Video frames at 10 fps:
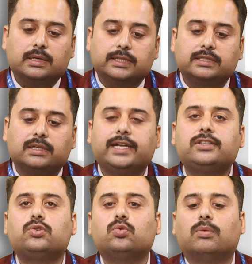This
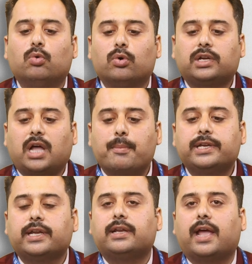leads to a more
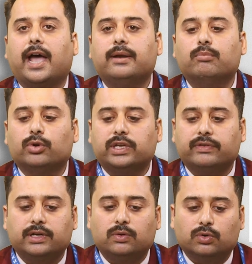committed and
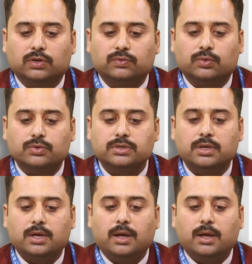motivated workforce,